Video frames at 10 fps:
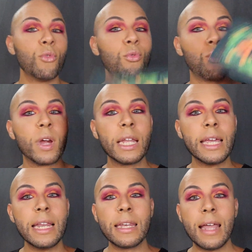
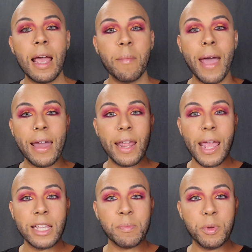really not mad at
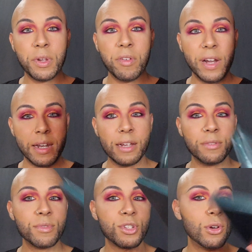Ace Beauty right
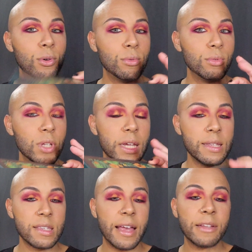now. So look
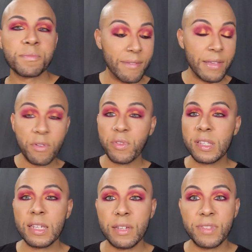into that. I've never
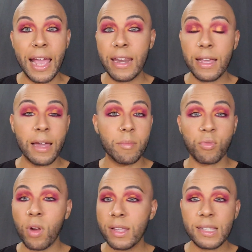received any kind of
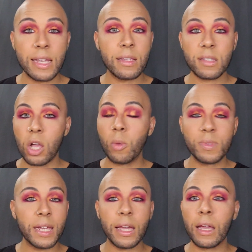bronzing,
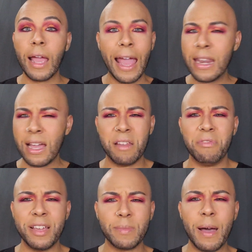sculpting, any kind of
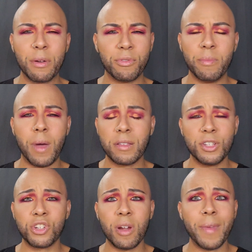face powder from
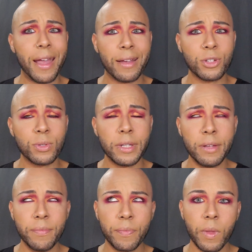BoxyCharm
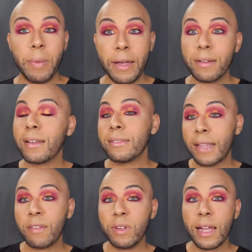actually. But
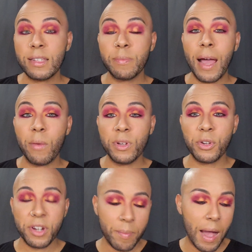thankfully, I did buy one
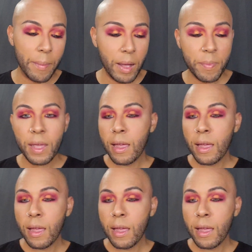during a pop-up,